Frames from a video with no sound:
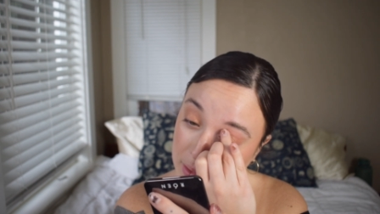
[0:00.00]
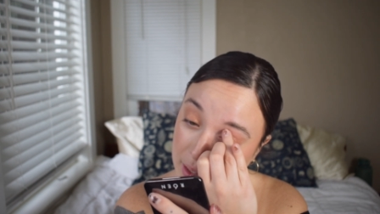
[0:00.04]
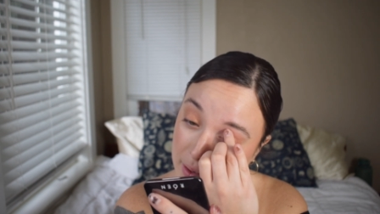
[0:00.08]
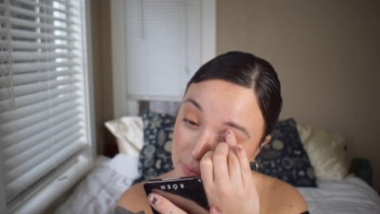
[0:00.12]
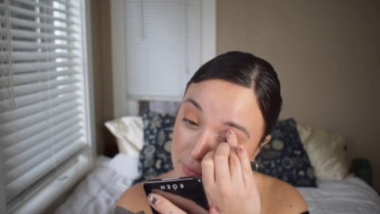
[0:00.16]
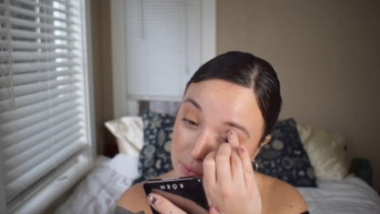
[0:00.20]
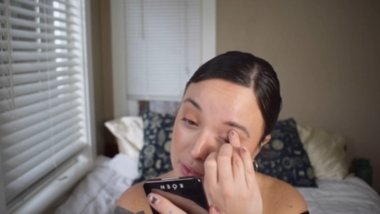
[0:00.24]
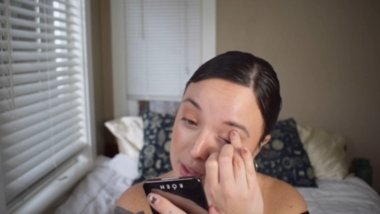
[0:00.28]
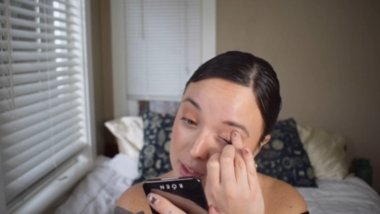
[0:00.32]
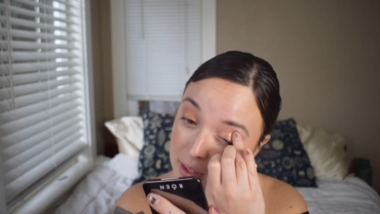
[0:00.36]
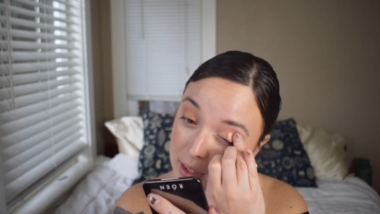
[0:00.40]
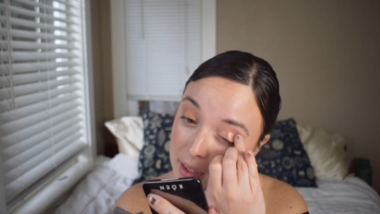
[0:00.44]

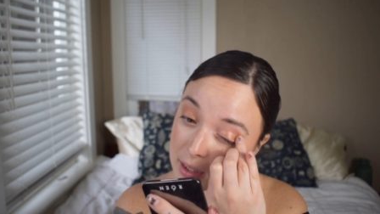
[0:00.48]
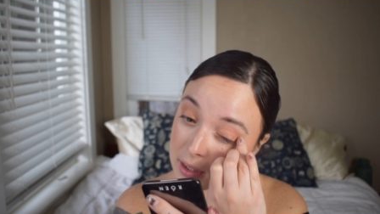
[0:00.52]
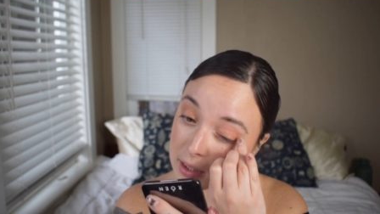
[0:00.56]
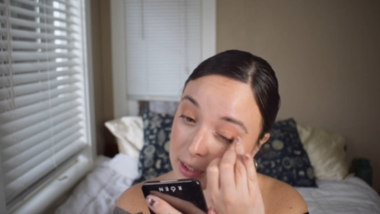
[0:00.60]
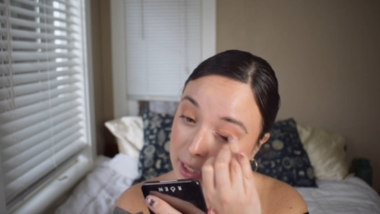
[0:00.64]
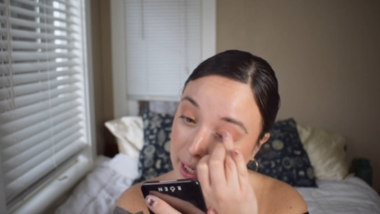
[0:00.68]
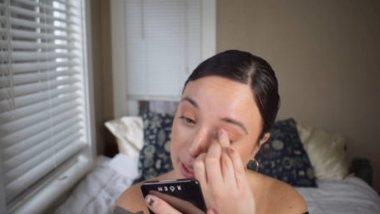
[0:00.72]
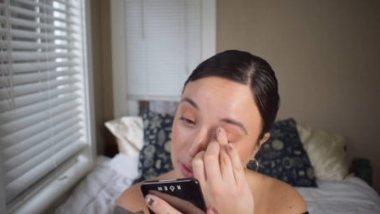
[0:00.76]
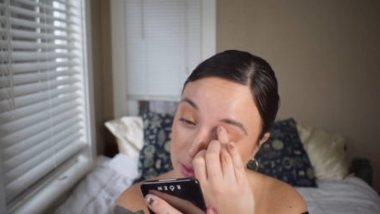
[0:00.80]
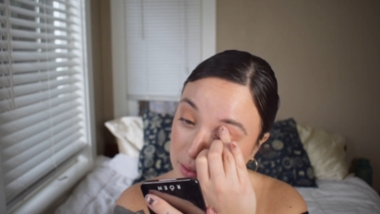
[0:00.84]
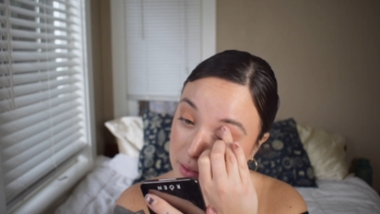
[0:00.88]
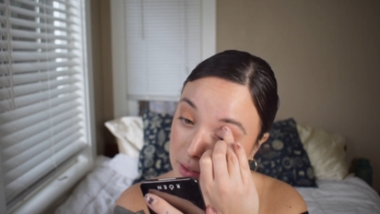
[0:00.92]
if this is
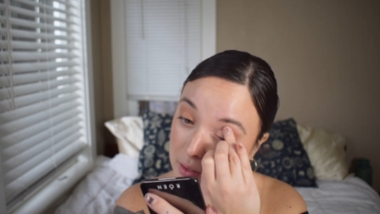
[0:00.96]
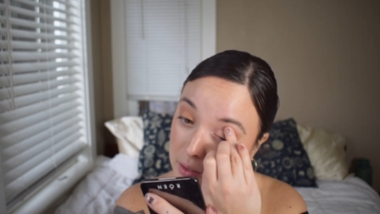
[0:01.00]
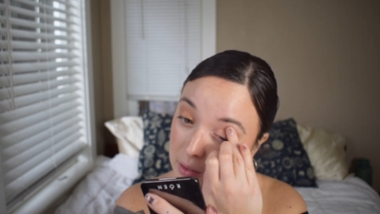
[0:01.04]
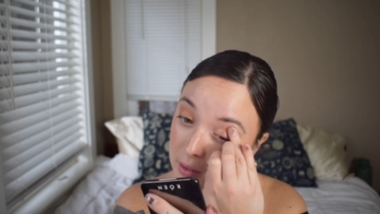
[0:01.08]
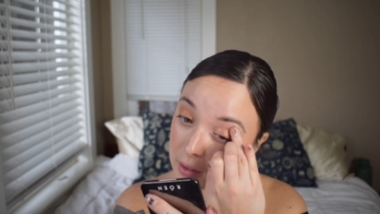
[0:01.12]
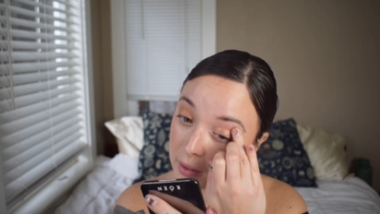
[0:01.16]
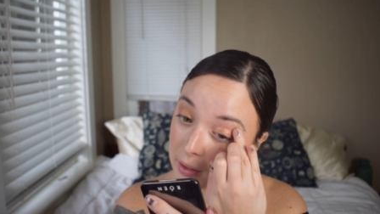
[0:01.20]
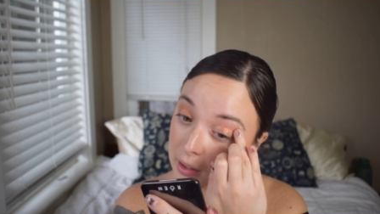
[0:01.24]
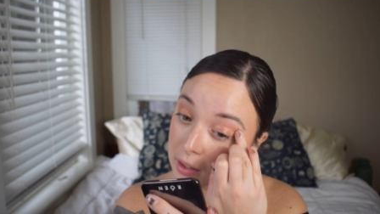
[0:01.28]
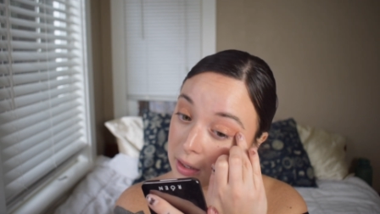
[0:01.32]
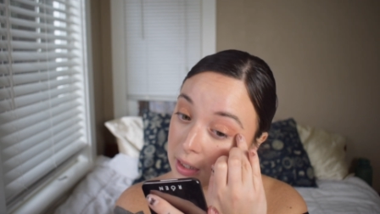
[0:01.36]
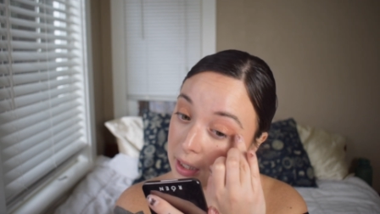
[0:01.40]
like the
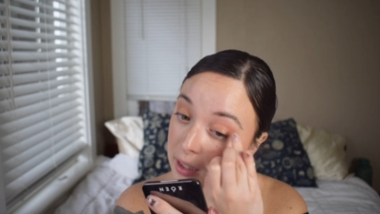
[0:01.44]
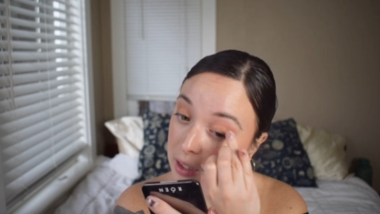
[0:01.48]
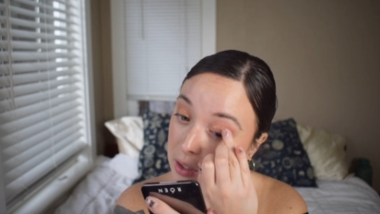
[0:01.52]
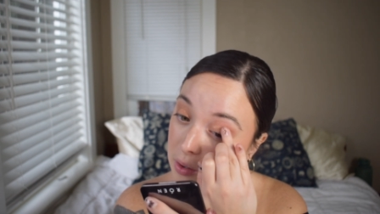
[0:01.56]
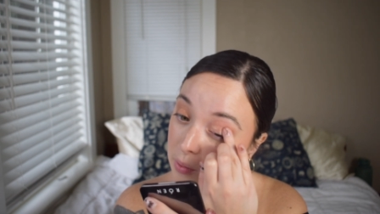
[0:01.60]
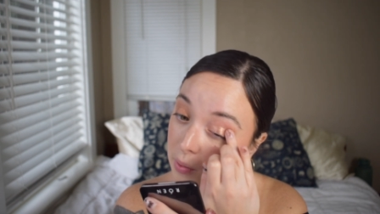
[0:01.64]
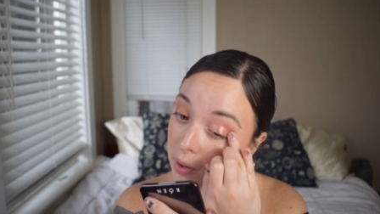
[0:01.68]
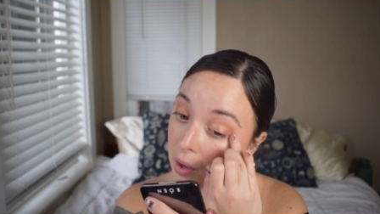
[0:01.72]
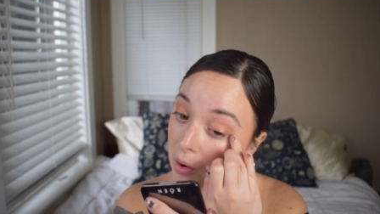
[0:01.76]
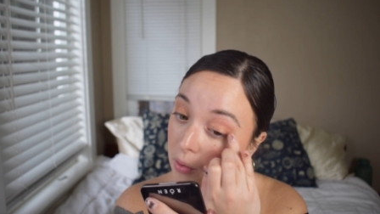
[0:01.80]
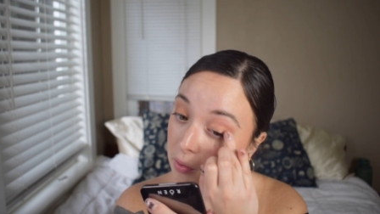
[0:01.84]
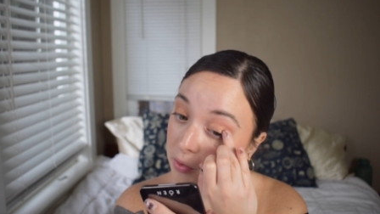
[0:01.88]
look that
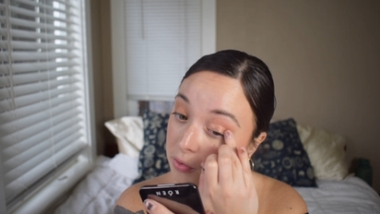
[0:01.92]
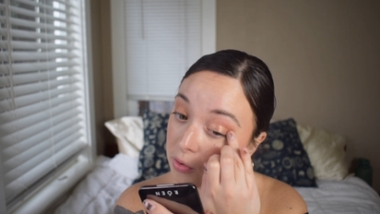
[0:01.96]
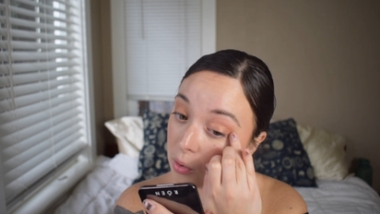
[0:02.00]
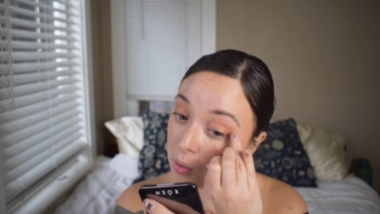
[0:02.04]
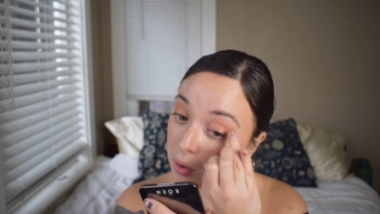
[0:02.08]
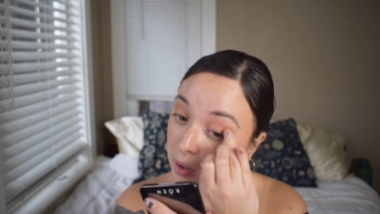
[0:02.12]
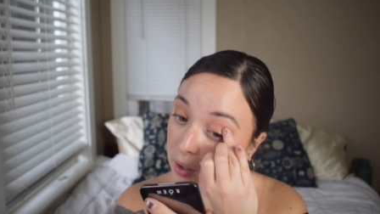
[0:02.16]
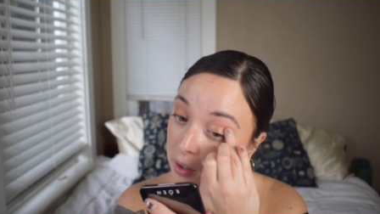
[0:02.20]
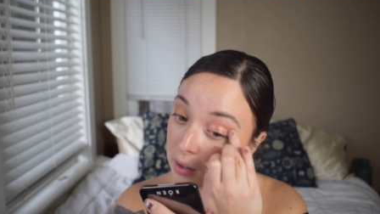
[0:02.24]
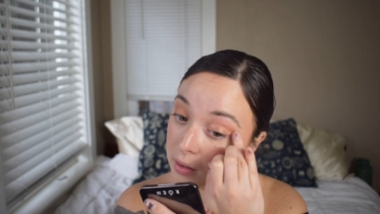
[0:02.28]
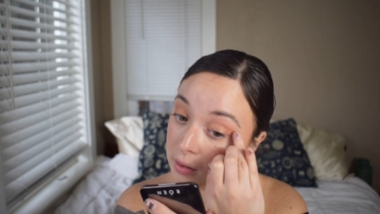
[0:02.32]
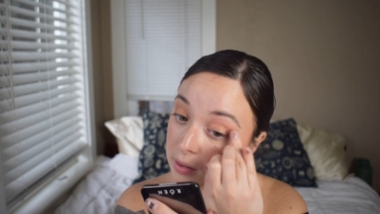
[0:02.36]
you go
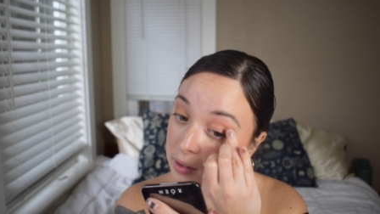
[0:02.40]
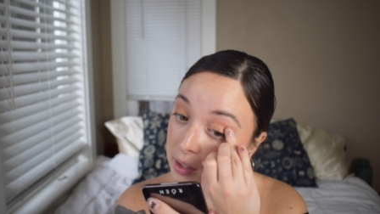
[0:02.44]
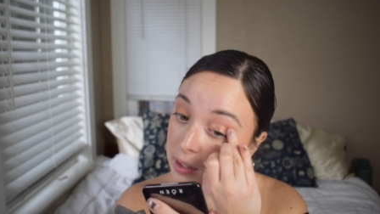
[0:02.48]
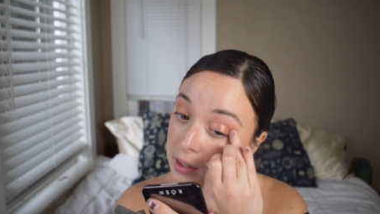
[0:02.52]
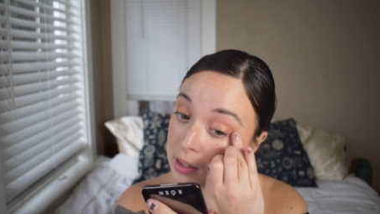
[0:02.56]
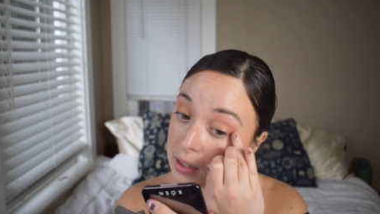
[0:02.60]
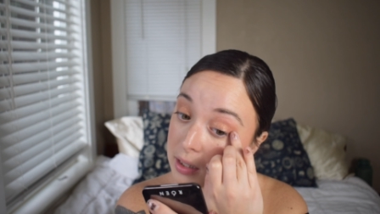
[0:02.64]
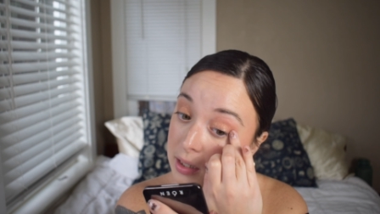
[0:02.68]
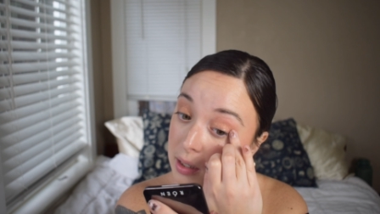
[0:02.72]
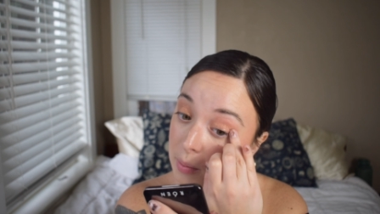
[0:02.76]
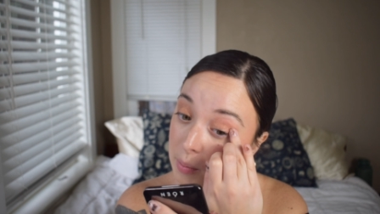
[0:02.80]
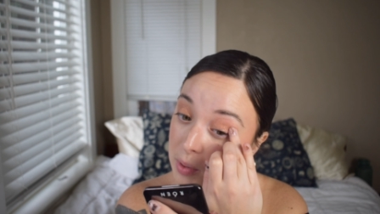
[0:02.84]
for
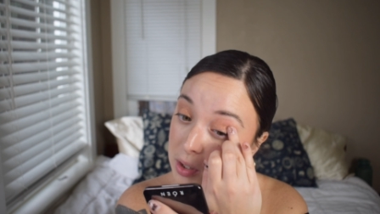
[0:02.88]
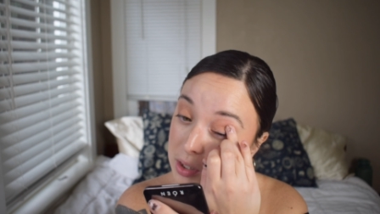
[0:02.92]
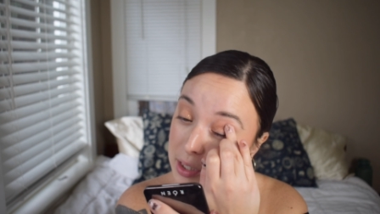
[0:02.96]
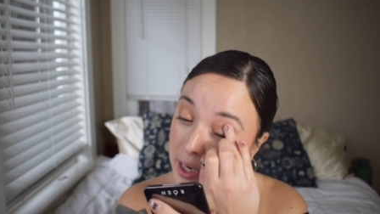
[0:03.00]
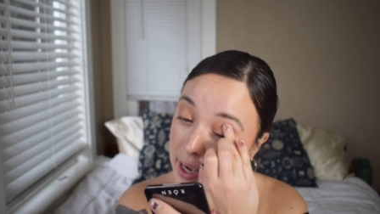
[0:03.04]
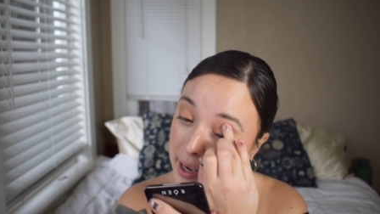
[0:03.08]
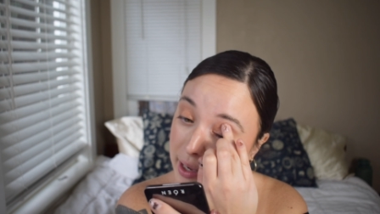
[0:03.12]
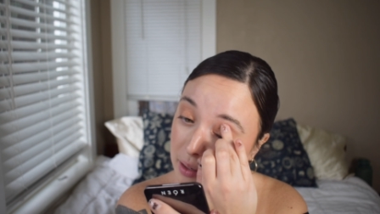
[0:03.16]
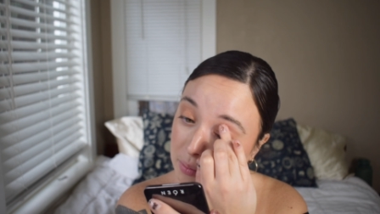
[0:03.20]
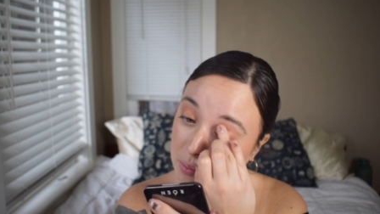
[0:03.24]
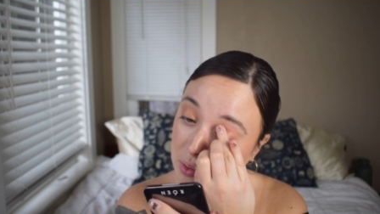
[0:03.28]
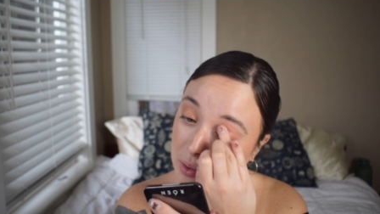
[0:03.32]
in the
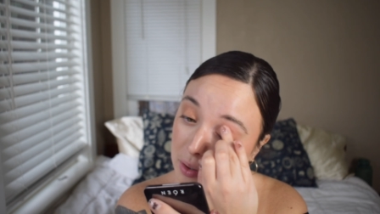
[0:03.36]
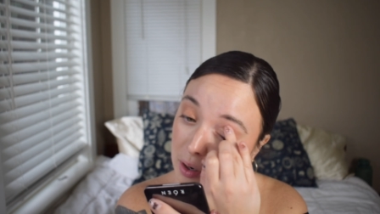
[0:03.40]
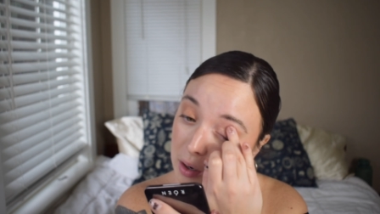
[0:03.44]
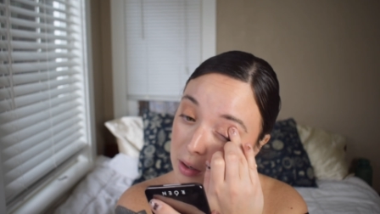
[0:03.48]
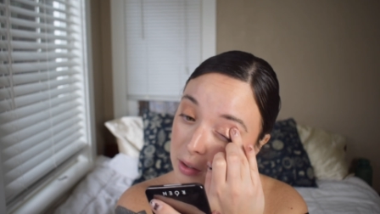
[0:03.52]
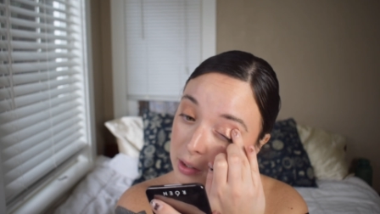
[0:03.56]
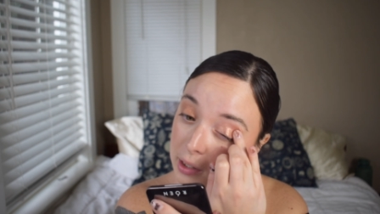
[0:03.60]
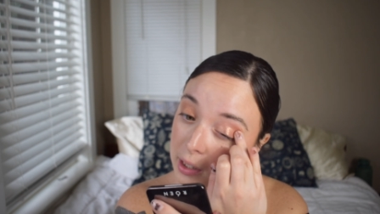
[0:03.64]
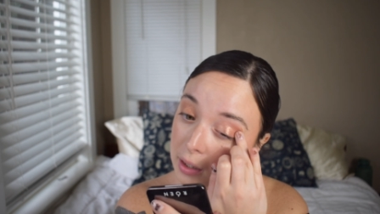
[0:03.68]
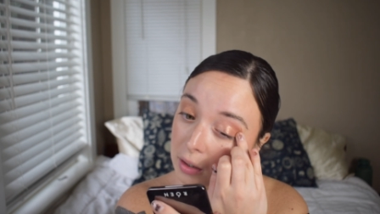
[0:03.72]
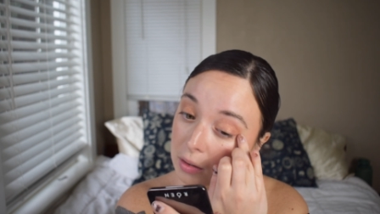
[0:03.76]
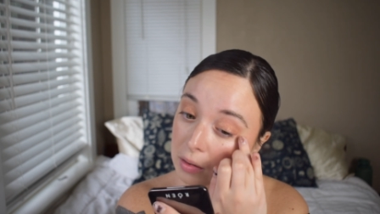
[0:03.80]
summertime or
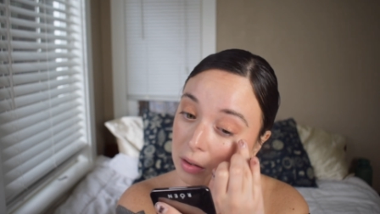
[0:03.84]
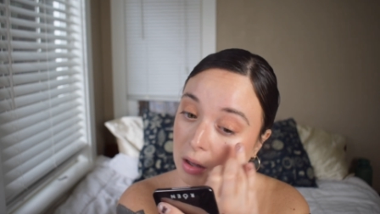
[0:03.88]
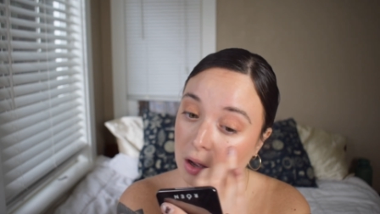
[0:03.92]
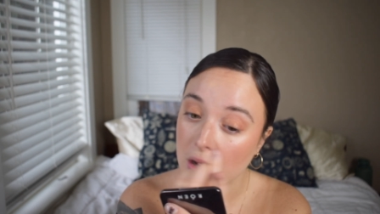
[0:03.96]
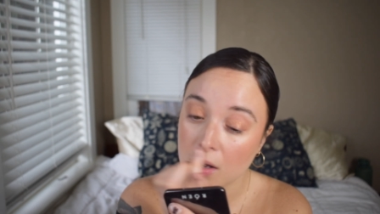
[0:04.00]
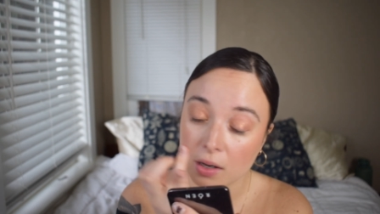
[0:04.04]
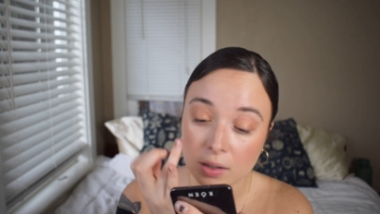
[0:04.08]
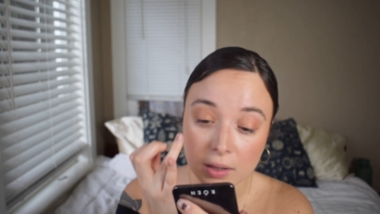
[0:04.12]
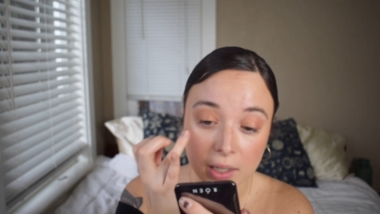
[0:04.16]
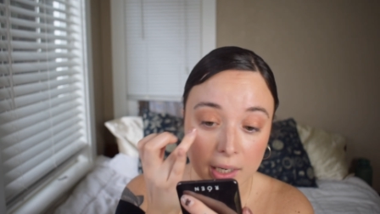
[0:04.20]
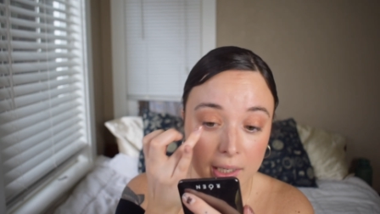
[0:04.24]
all year long,